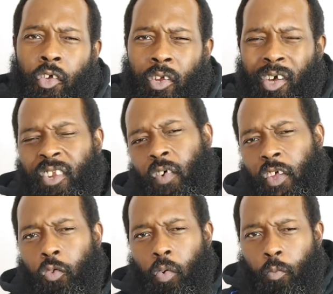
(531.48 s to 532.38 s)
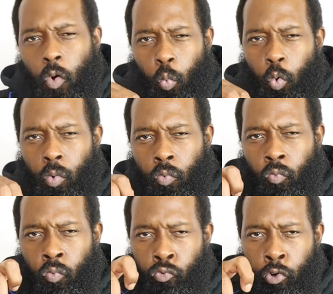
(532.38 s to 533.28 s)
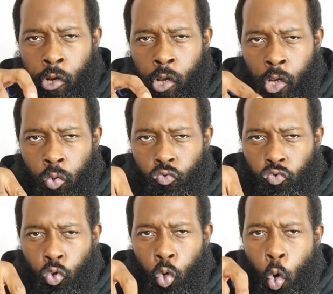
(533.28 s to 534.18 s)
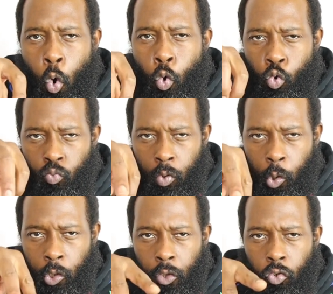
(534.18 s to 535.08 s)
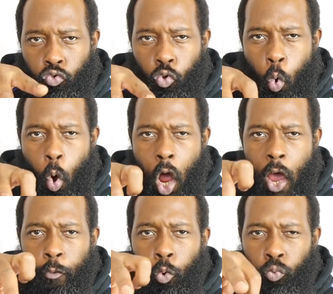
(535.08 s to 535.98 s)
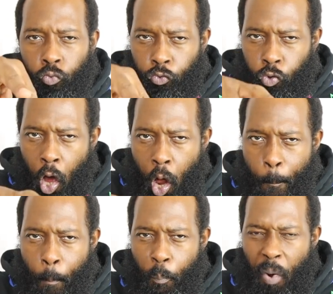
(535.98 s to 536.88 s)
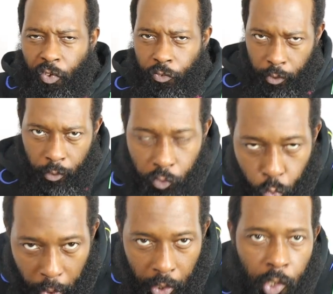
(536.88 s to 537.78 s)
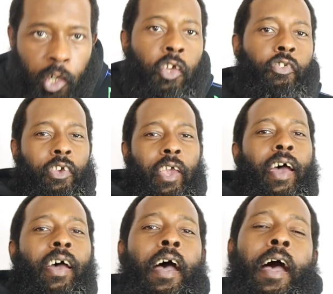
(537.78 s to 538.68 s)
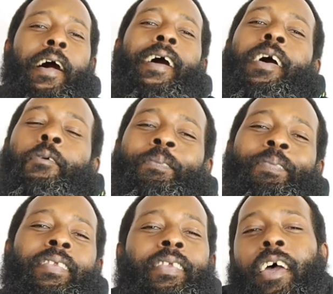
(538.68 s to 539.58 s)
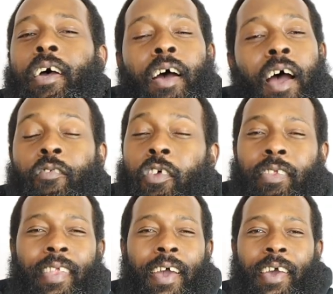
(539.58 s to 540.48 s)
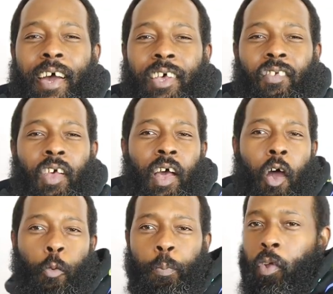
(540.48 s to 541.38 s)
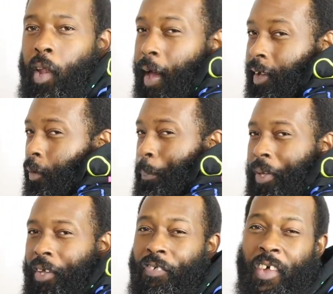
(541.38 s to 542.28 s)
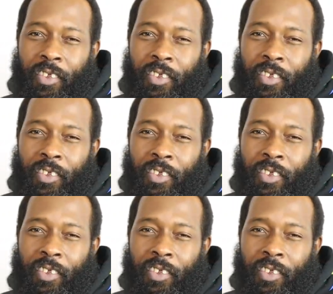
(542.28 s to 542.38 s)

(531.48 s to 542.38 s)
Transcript: you know, and if I do, I've got to walk really slowly so I don't start busting a sweat. So yeah, um, yeah, other than that guys, hope you like the piece.